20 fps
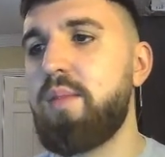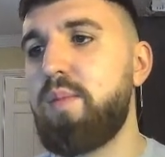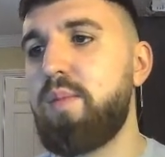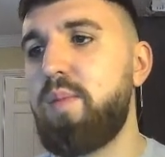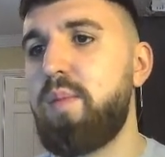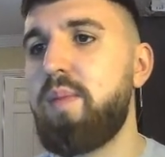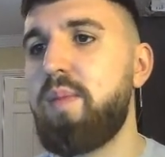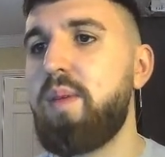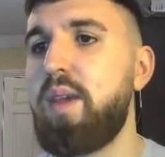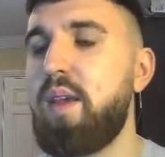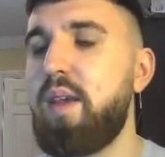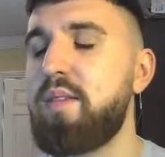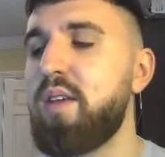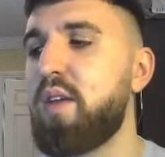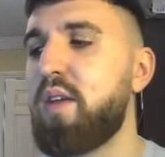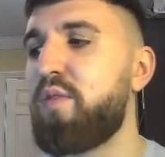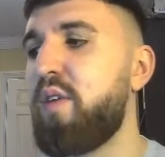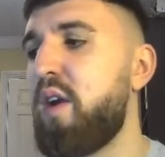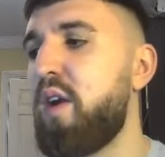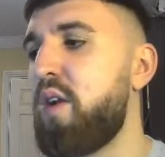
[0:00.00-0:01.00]
Isak,
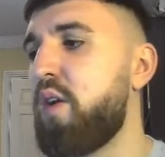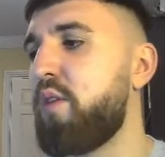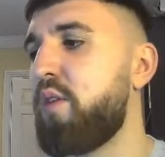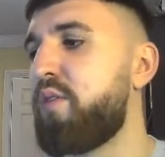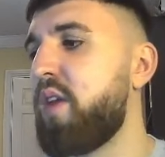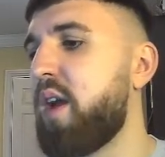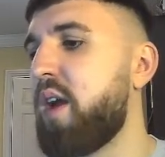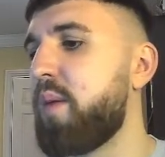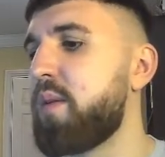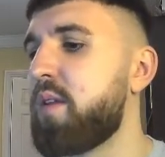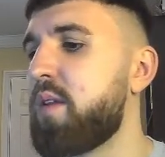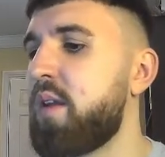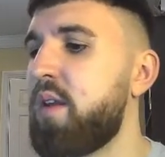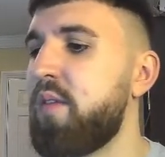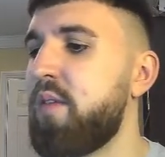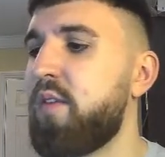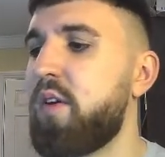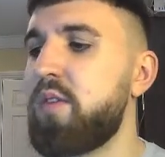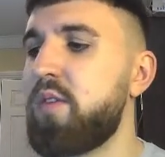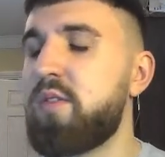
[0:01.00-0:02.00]
fair enough, but then you've
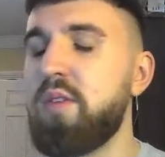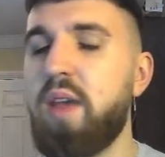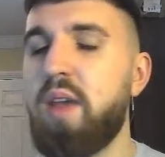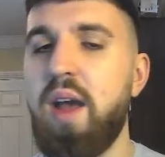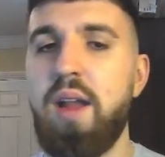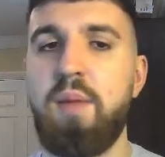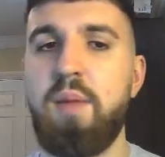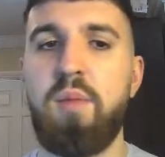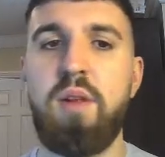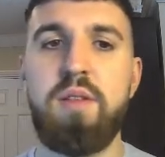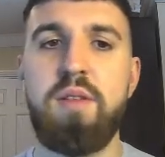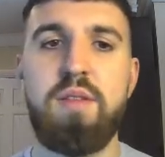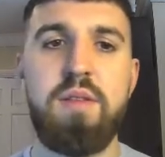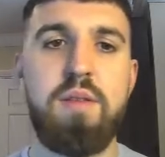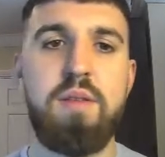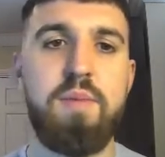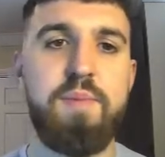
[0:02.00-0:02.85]
also Callum Wilson.